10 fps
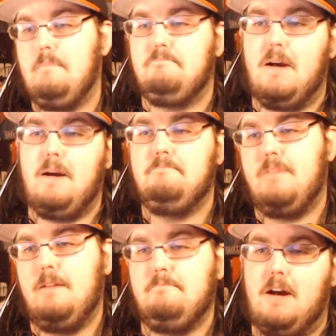bum, bum,
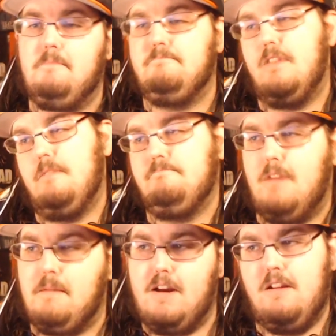bum, bum, bum,
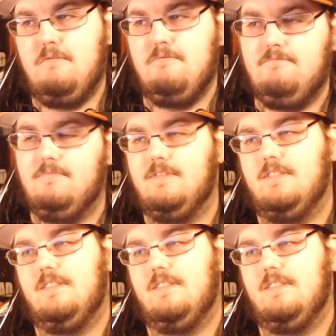bum, bum.